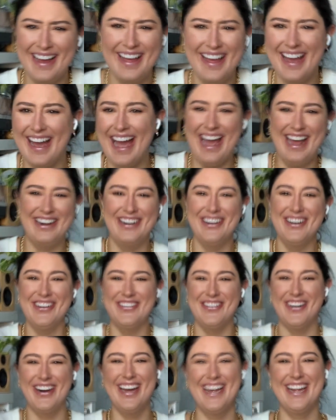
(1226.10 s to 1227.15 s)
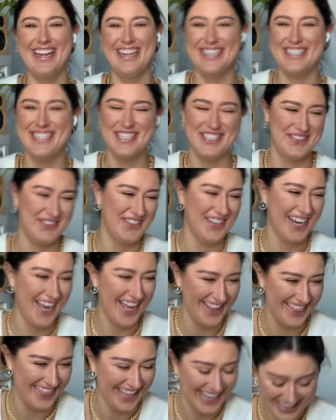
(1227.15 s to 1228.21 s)
I don't know why, I just
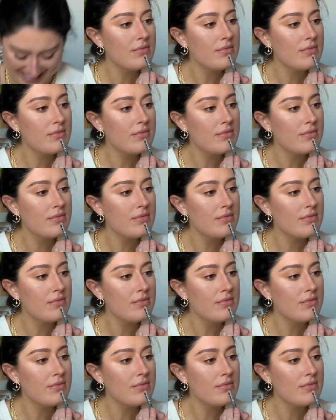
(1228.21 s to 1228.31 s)
forgot that.